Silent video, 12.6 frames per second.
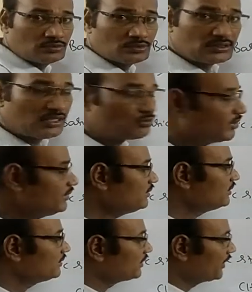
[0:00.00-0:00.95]
That's why
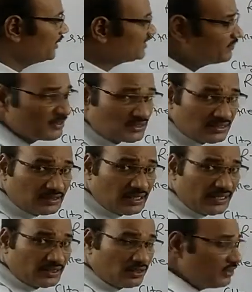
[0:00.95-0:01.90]
its basic
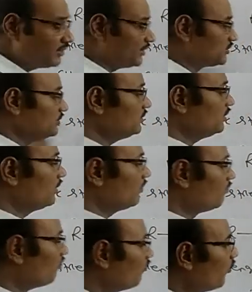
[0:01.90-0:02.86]
character is
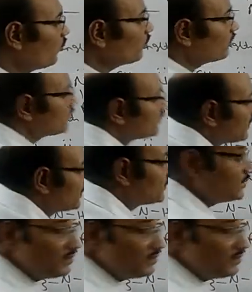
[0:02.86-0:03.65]
more than